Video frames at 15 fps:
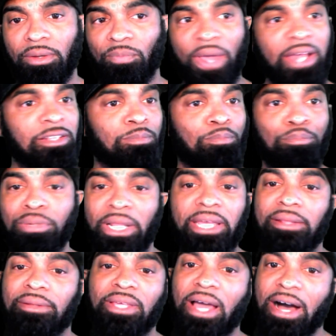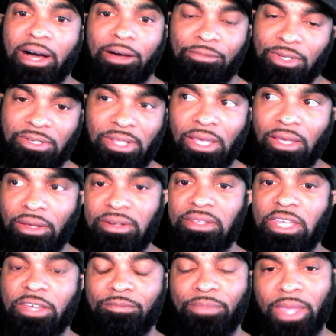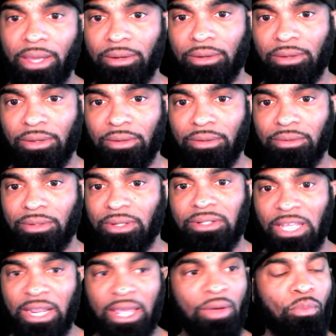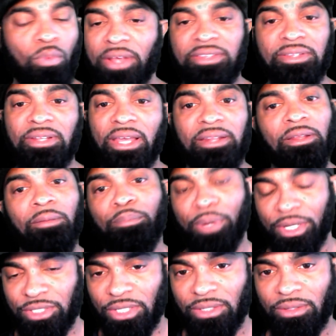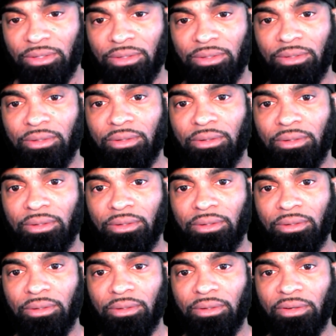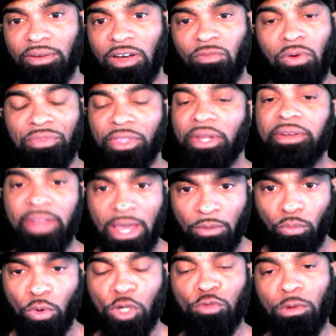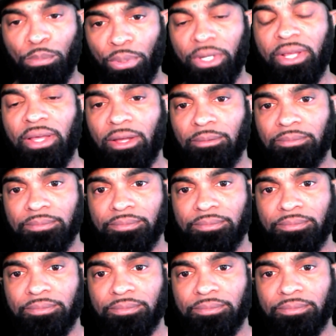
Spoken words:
That's blatantly obvious. They couldn't give him that. They did, it wasn't in the budget of what the networks were putting up.